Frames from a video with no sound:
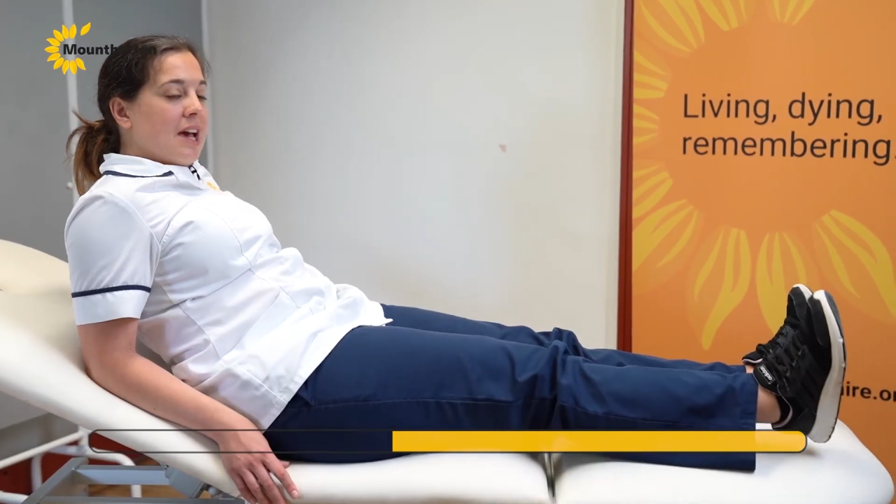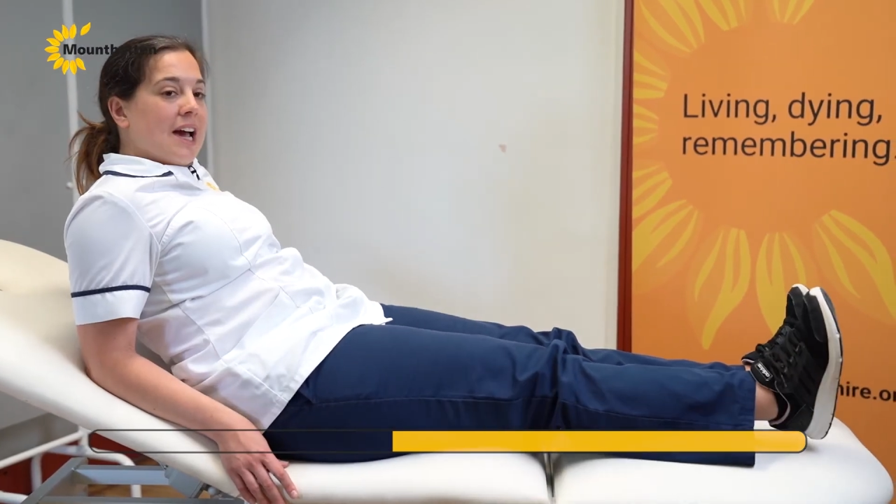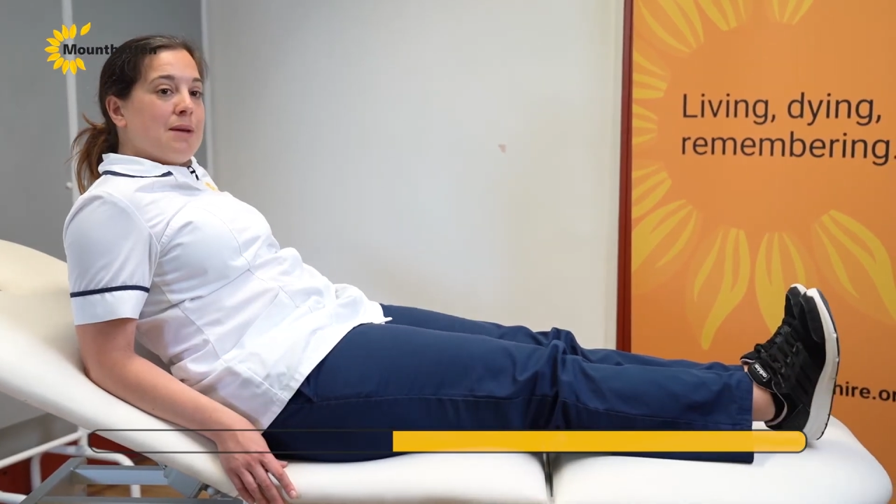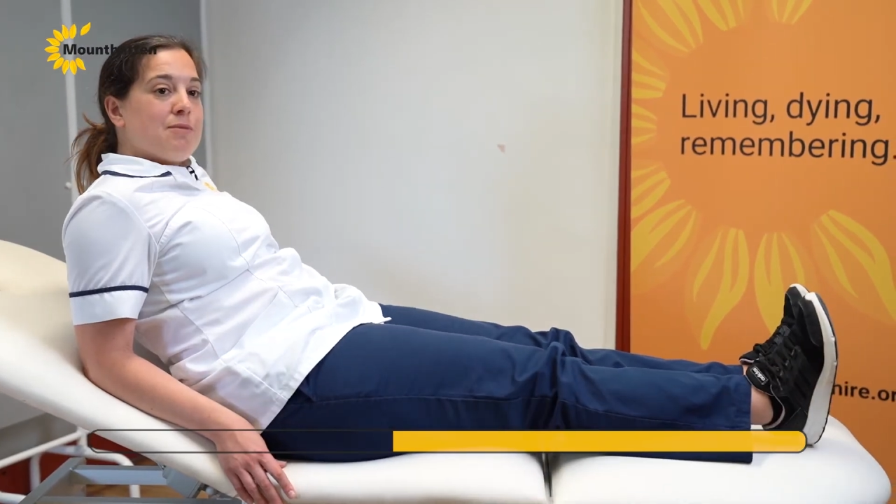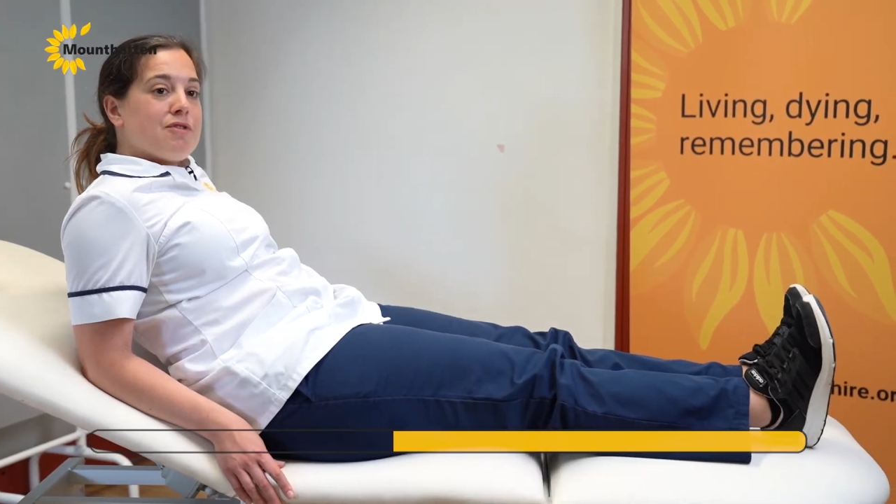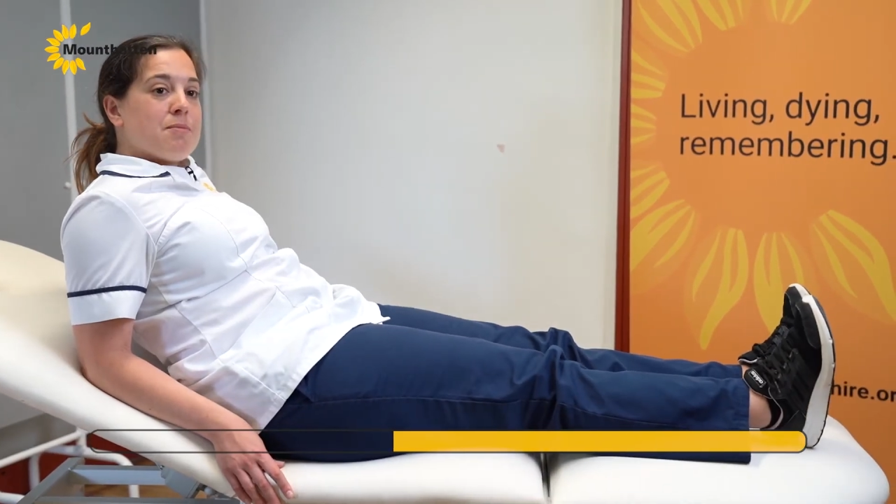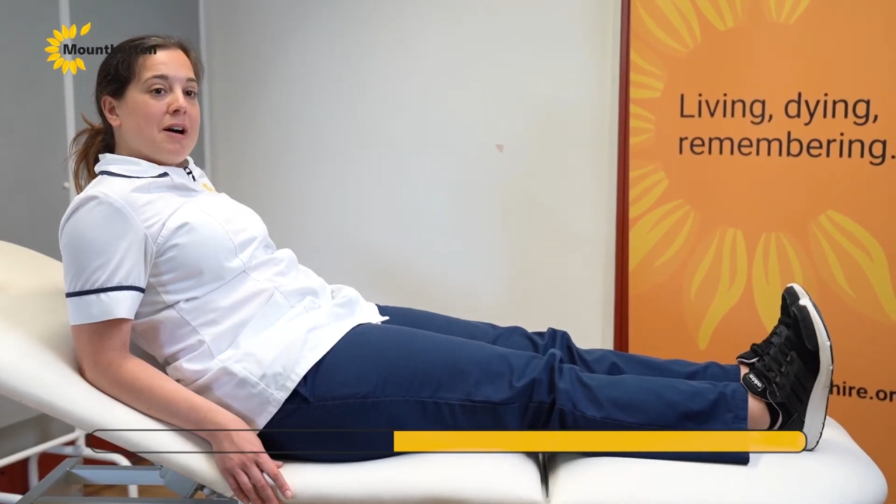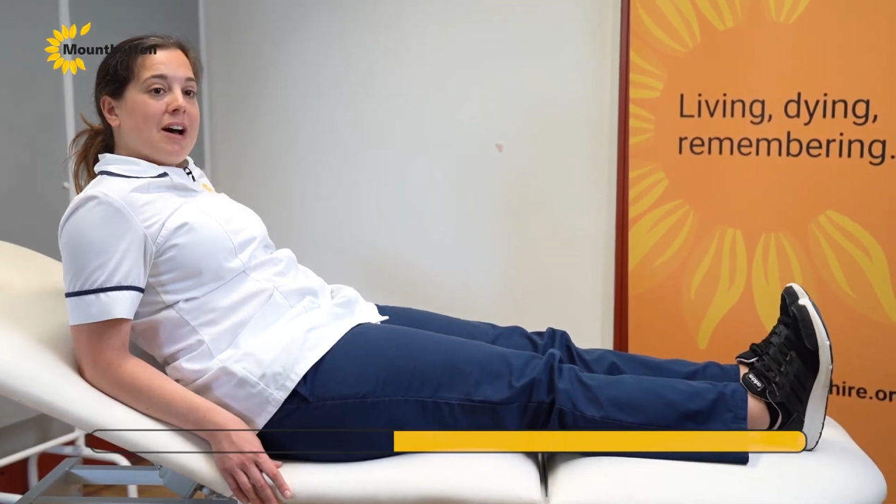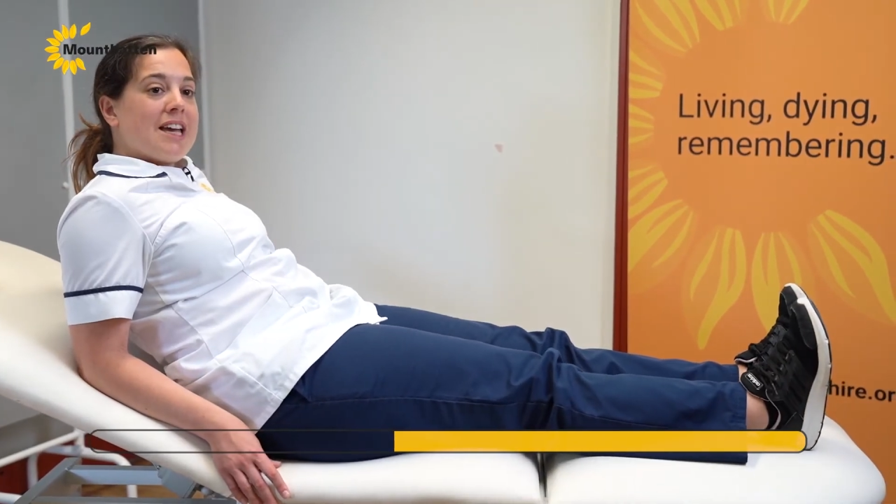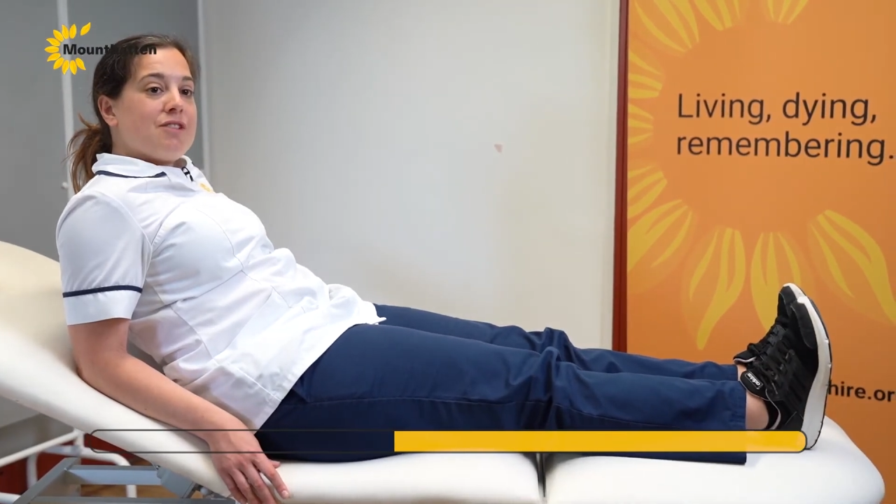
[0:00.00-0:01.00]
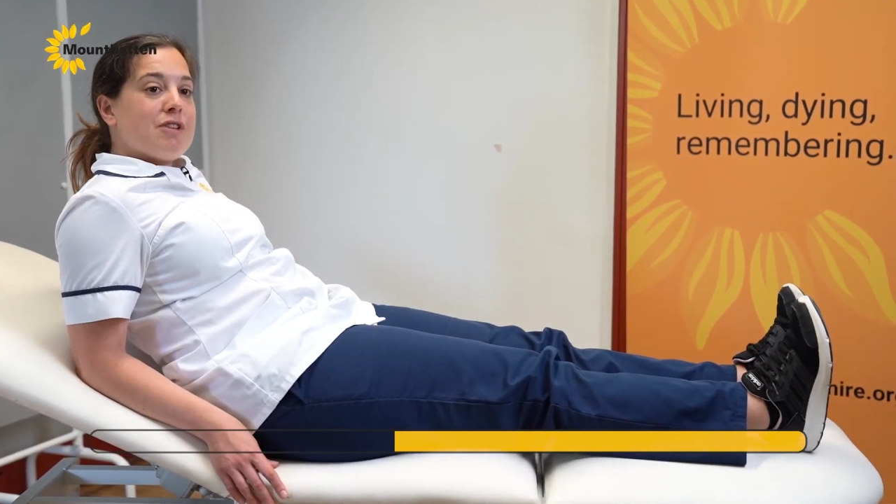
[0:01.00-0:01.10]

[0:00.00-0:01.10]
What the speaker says: Aim for about 8